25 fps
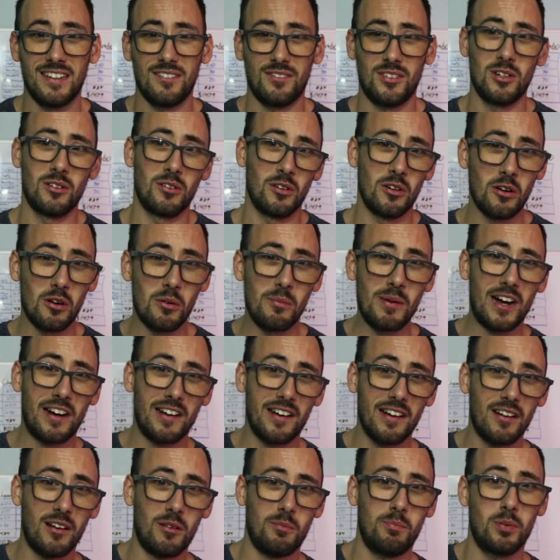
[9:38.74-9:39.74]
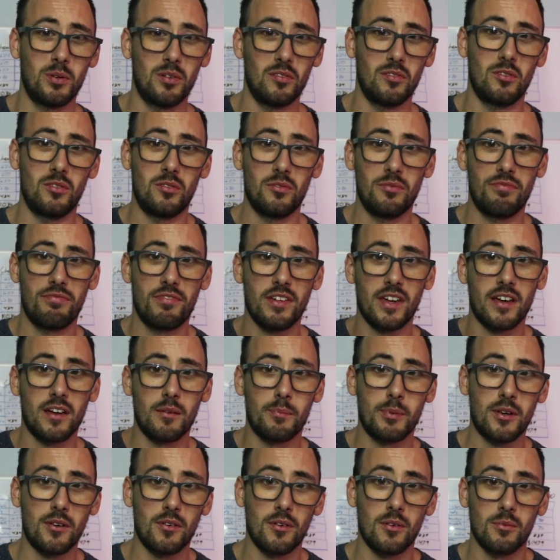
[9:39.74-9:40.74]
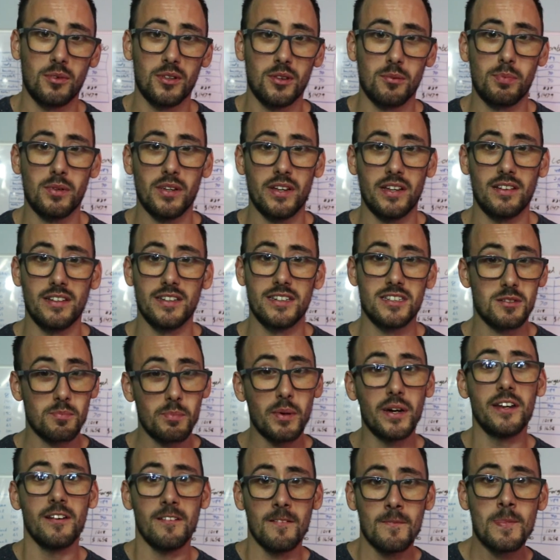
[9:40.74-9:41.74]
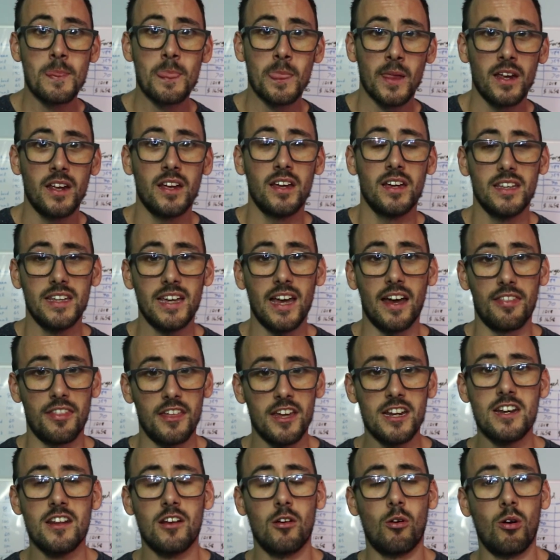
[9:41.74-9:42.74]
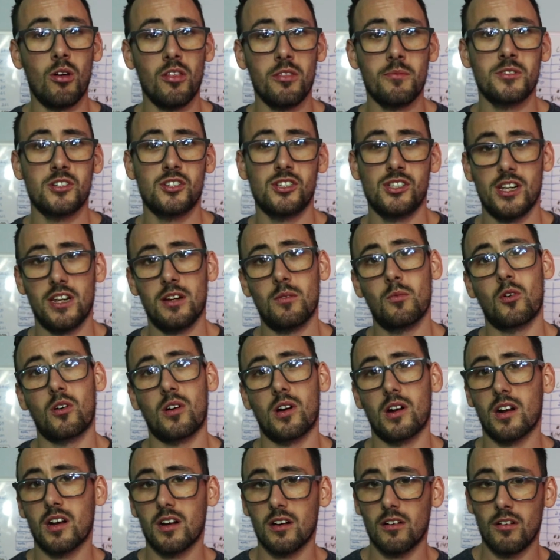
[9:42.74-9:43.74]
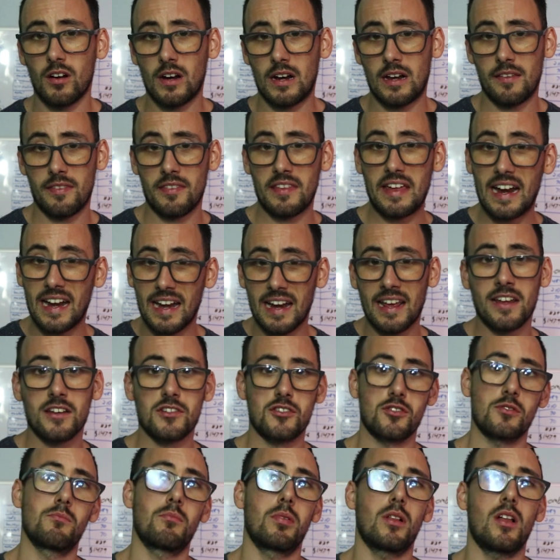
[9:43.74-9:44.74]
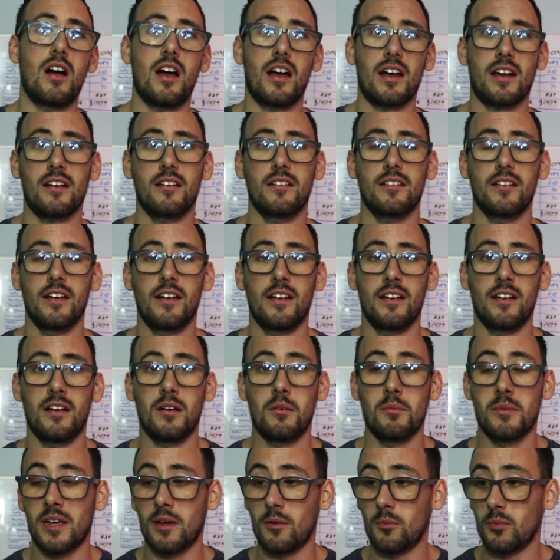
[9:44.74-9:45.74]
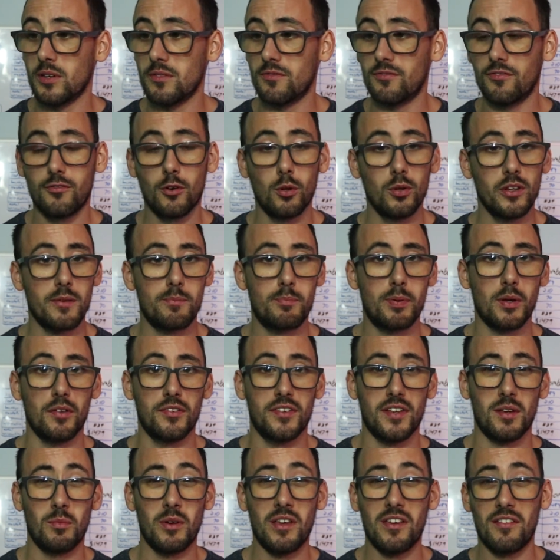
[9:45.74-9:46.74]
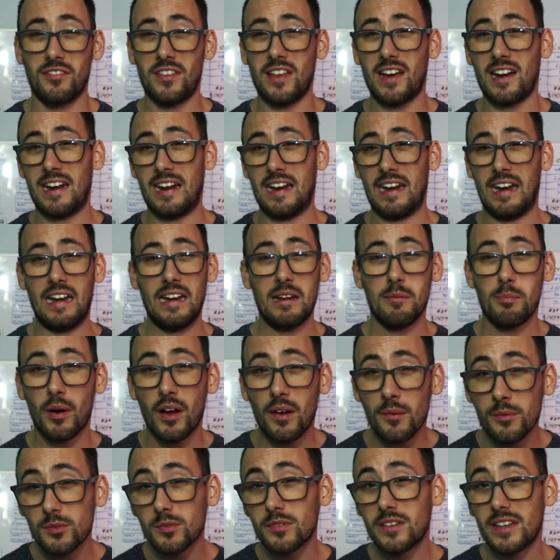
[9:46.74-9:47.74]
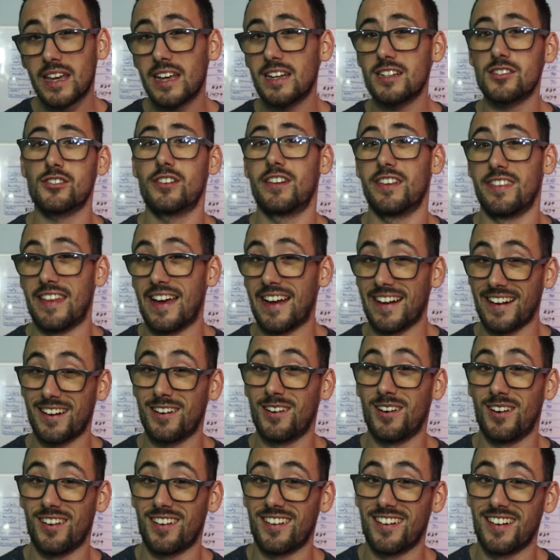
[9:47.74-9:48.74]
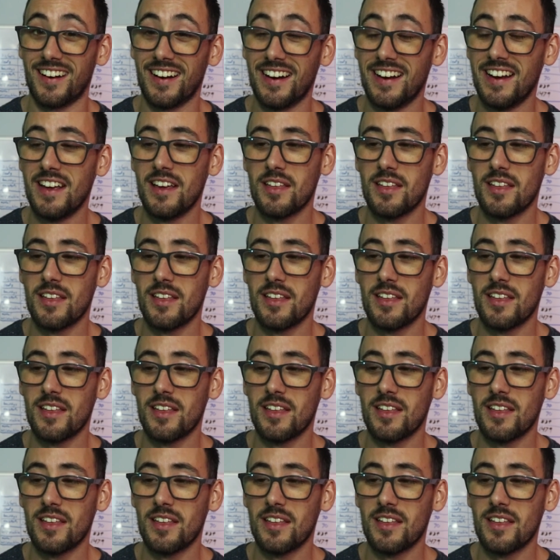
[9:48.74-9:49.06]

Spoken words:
If you don't know about it, I'll put a little thing up here with a playlist. But yeah, they did all the machine work on that engine block. And we fully built it. We have not had any problems with the engine in that car.